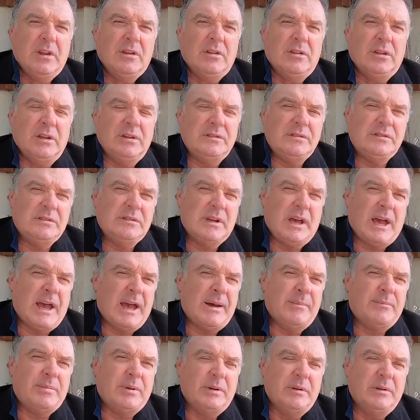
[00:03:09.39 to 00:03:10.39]
This
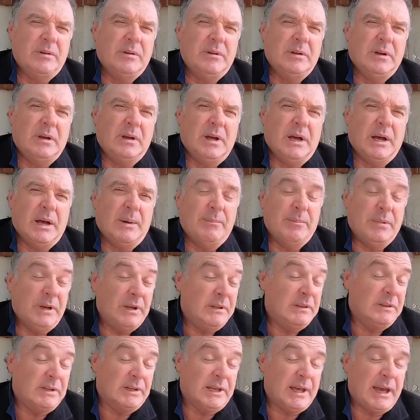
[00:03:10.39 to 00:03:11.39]
app,
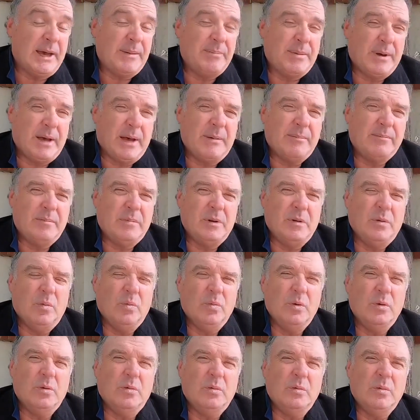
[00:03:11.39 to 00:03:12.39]
being the GAPapp,
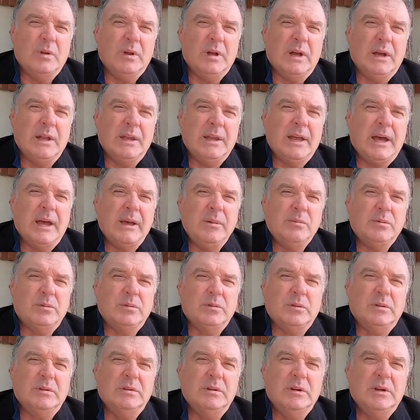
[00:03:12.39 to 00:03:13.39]
will
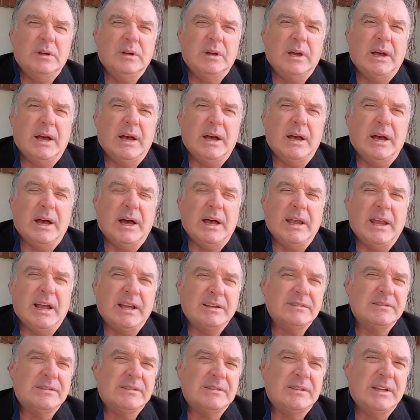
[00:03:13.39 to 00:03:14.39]
enable an
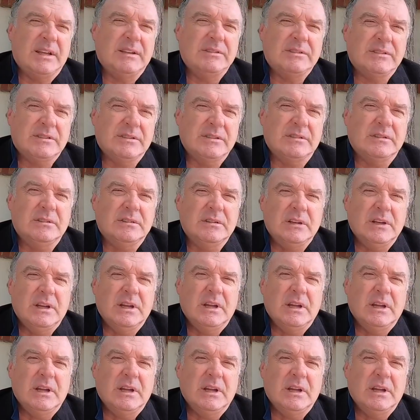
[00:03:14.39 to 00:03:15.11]
uncensored